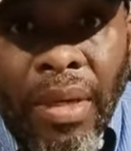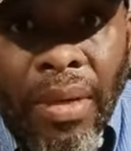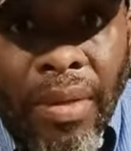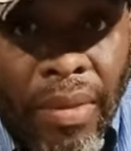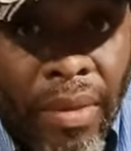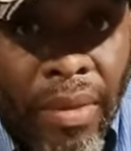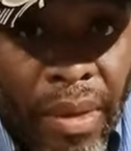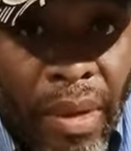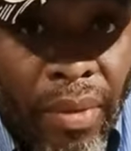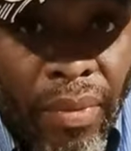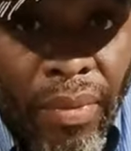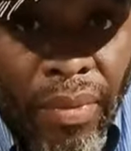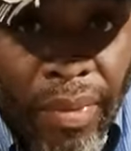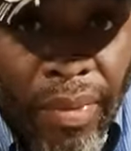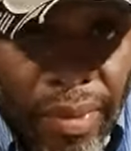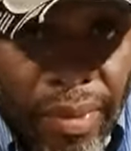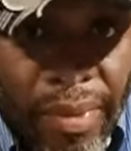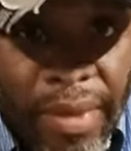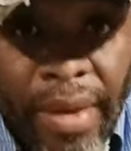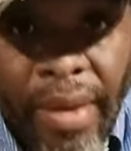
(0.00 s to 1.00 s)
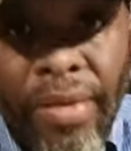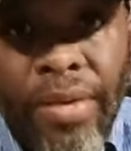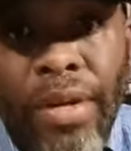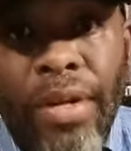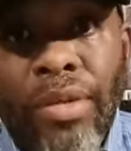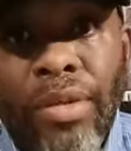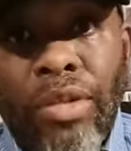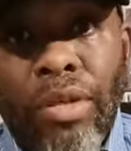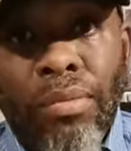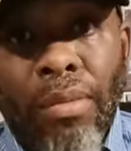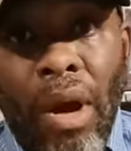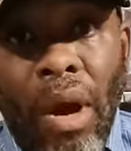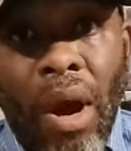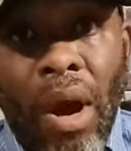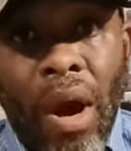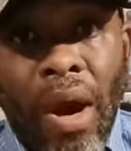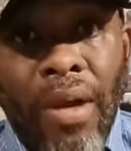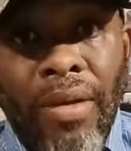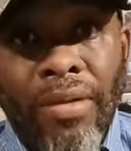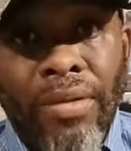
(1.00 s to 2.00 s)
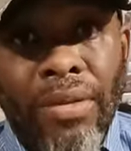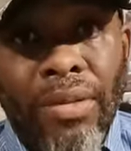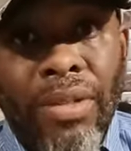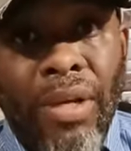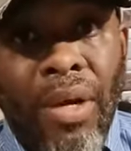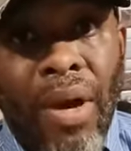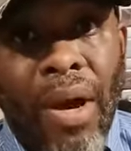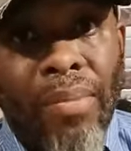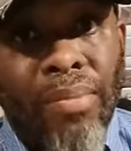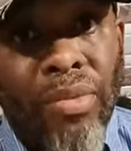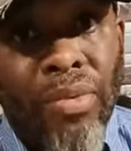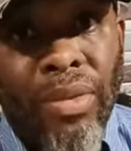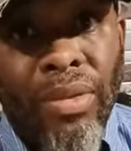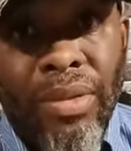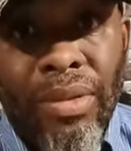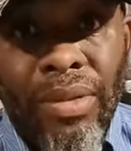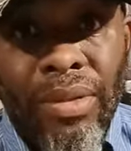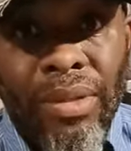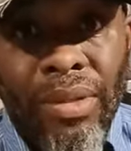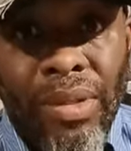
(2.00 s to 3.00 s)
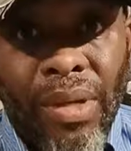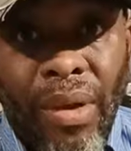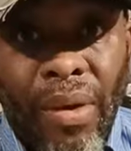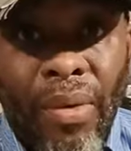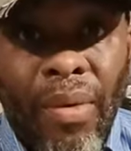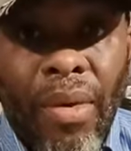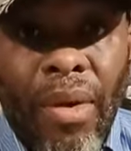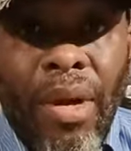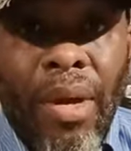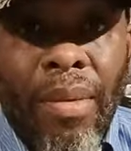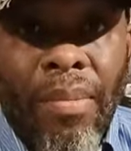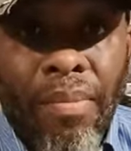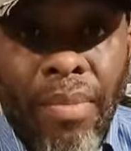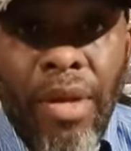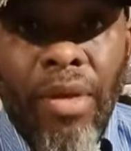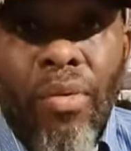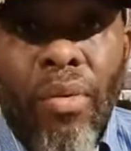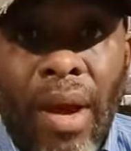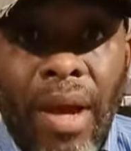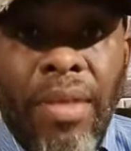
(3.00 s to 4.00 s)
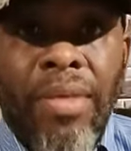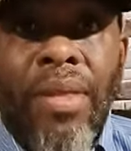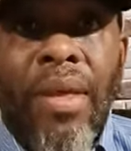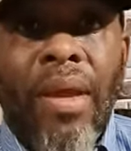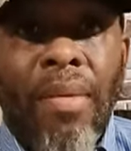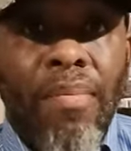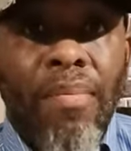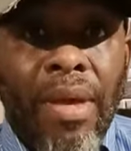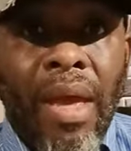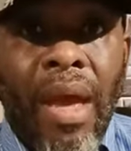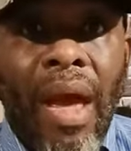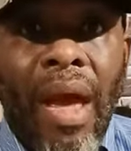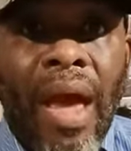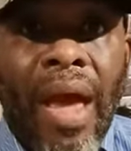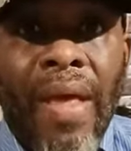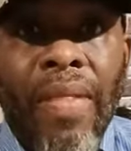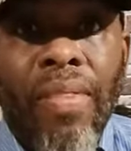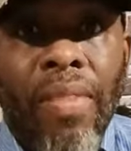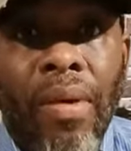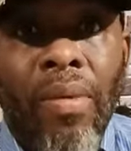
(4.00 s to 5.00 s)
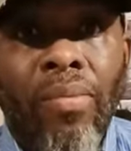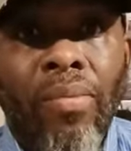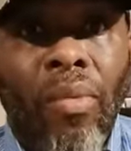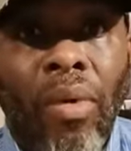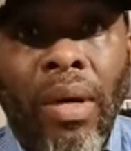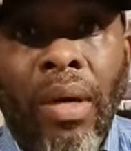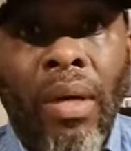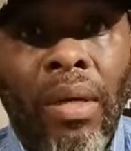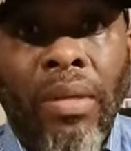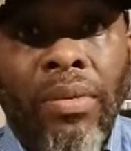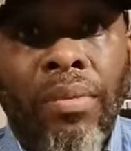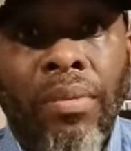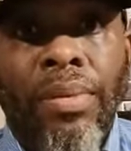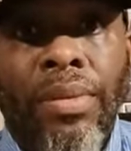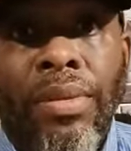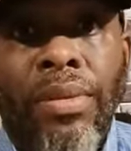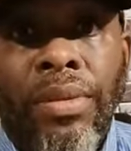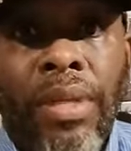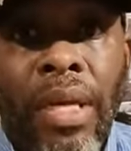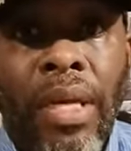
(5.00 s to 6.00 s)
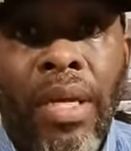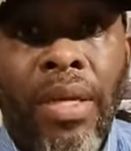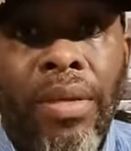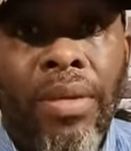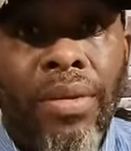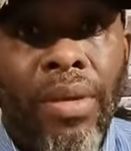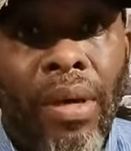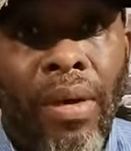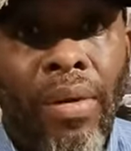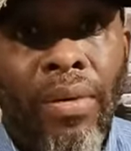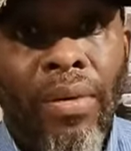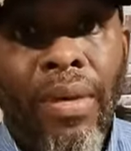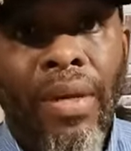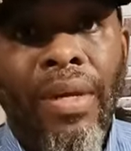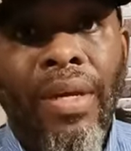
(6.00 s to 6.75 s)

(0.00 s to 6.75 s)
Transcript: you know, they're dear to my heart. You know, I'm going to, you know, be right there behind them 100%. So,